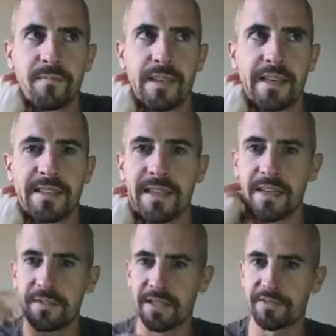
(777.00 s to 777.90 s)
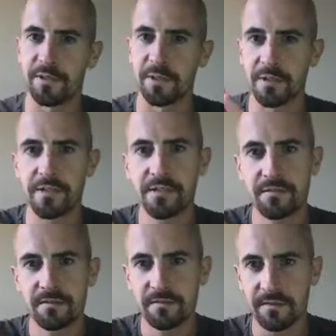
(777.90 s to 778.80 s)
and you have like photos,
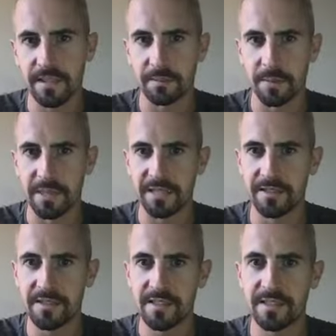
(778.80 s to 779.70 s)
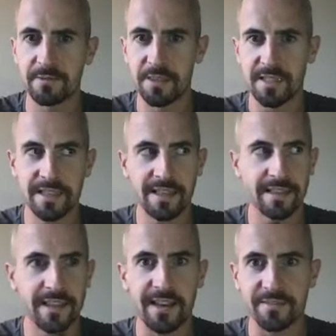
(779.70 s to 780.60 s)
like mementos, and it was kind of
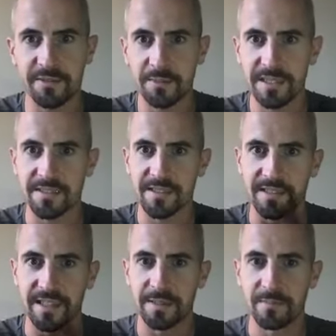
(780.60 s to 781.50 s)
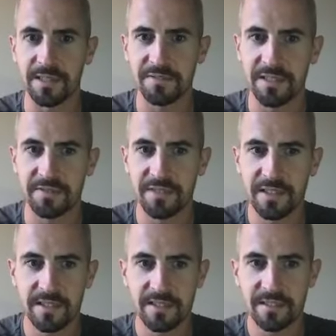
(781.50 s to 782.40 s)
like that for me. So um even if
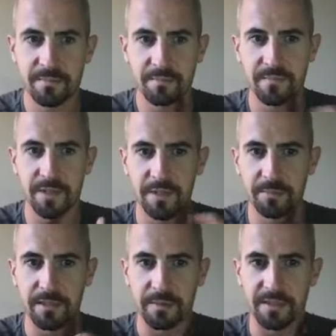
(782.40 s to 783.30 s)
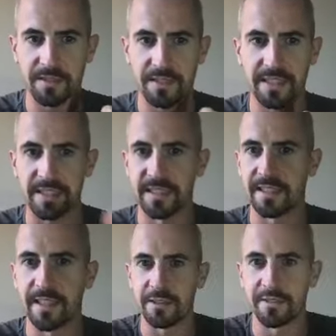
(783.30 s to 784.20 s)
other people don't get
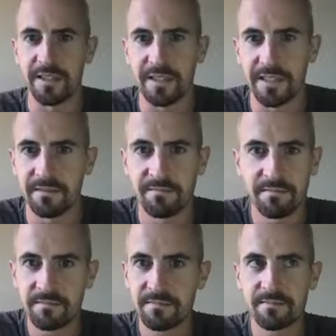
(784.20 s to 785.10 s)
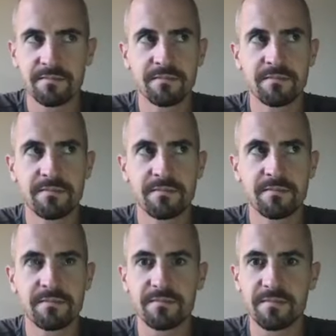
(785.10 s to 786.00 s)
anything of it, then
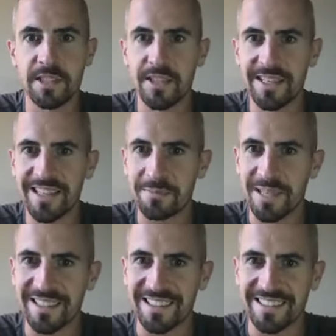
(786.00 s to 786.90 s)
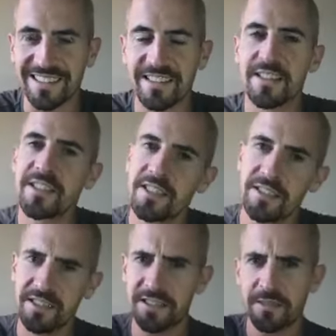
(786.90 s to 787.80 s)
you know, I get my like because you,
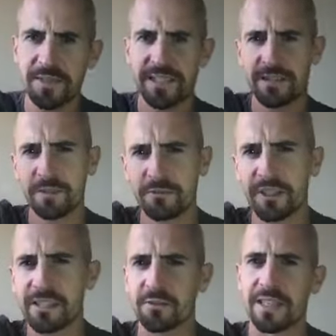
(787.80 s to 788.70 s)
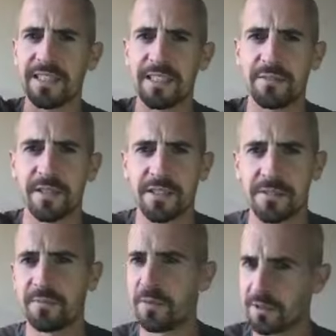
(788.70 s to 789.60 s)
you normally do the race, right? And you have
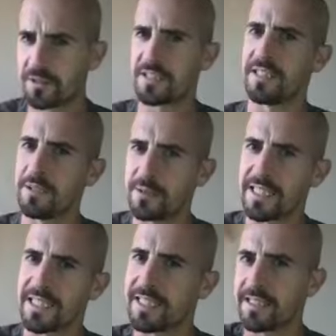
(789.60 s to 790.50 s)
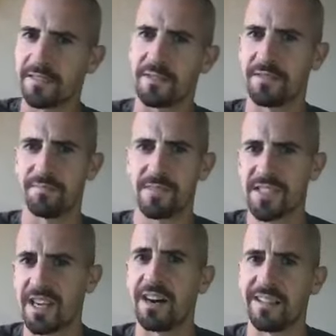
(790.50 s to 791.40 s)
some photos that you take of the
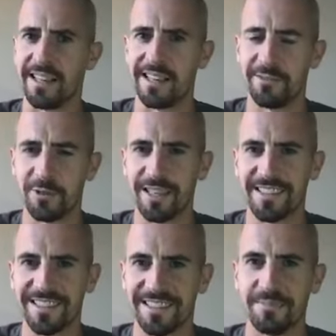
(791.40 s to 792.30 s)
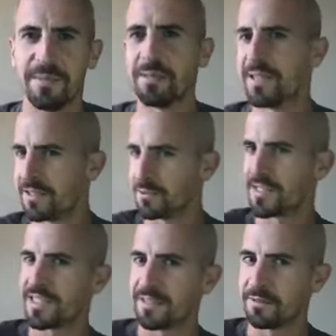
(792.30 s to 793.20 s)
start line, right? And maybe you do a
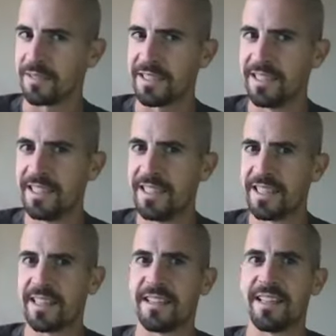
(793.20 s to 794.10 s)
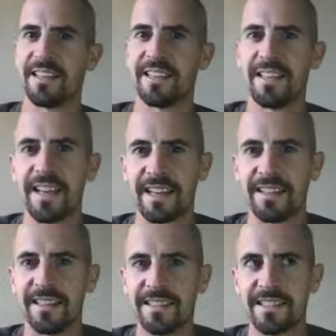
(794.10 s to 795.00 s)
selfie, and then at the
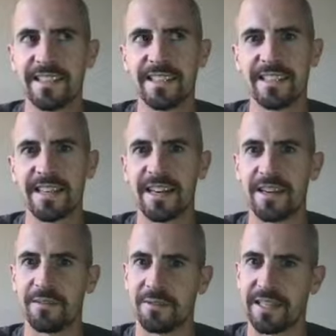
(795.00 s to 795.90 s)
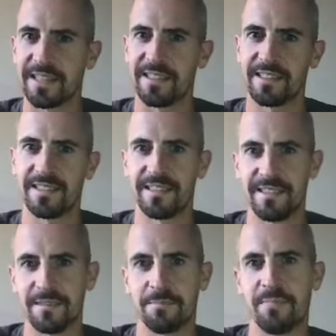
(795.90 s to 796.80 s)
end you have like
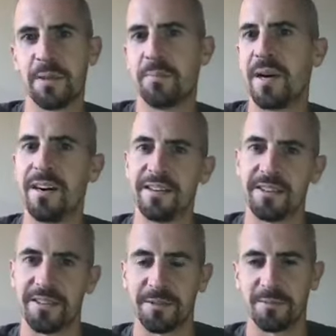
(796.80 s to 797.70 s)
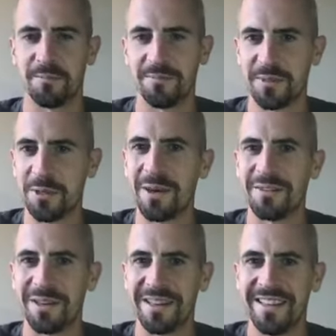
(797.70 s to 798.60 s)
your your partner, or
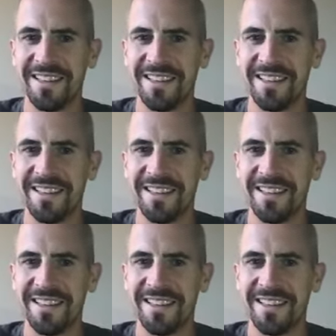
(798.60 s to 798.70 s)
whoever,